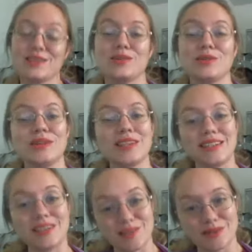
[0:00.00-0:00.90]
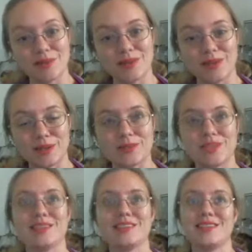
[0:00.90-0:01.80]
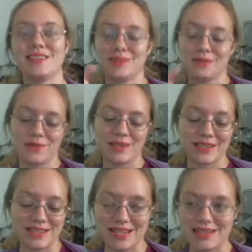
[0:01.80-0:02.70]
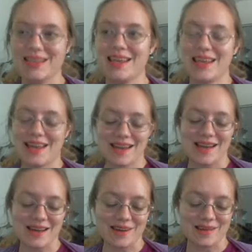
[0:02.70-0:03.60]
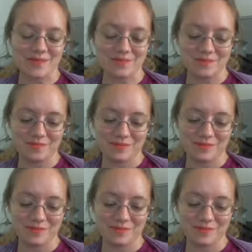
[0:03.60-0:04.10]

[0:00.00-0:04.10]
so you can get a year's worth of lipsticks and the little fun 10. Um,